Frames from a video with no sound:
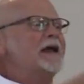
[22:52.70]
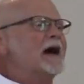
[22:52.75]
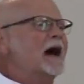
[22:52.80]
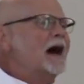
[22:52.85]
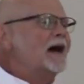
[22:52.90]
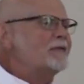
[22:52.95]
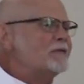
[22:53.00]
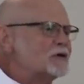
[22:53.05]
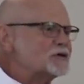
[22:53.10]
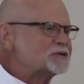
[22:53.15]
the
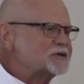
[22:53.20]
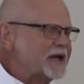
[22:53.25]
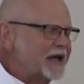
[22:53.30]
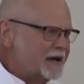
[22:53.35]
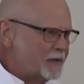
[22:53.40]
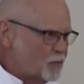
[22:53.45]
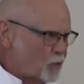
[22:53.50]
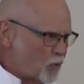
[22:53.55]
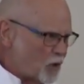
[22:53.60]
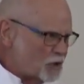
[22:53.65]
others
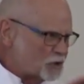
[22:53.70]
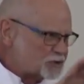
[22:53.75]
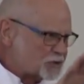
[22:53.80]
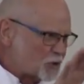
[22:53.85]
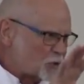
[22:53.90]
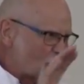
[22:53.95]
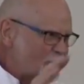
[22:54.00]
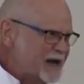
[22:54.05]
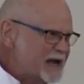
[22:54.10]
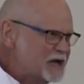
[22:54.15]
did. Where's
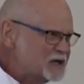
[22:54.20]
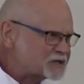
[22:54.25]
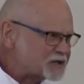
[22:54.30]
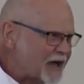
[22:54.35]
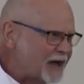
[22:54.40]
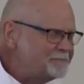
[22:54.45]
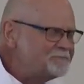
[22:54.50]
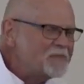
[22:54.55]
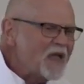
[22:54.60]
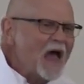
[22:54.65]
the
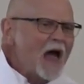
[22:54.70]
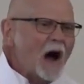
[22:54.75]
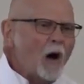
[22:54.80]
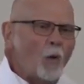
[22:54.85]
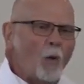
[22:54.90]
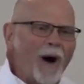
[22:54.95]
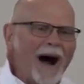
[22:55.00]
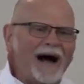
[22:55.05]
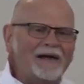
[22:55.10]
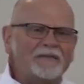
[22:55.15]
reason
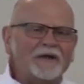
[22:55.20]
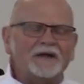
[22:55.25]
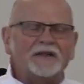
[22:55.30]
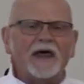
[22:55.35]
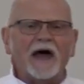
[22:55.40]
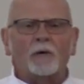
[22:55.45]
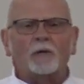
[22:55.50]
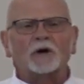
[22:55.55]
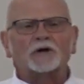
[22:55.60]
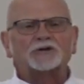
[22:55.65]
why
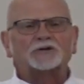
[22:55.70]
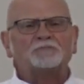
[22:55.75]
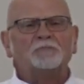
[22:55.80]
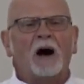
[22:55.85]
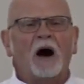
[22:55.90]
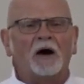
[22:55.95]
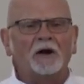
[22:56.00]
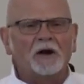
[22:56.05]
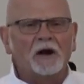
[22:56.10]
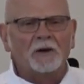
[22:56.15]
they were
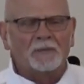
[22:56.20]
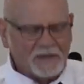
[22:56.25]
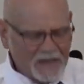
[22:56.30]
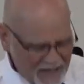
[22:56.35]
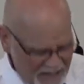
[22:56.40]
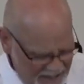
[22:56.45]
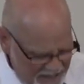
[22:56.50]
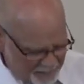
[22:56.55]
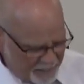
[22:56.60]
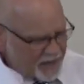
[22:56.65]

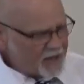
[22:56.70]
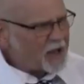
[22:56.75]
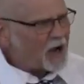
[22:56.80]
smarter? It's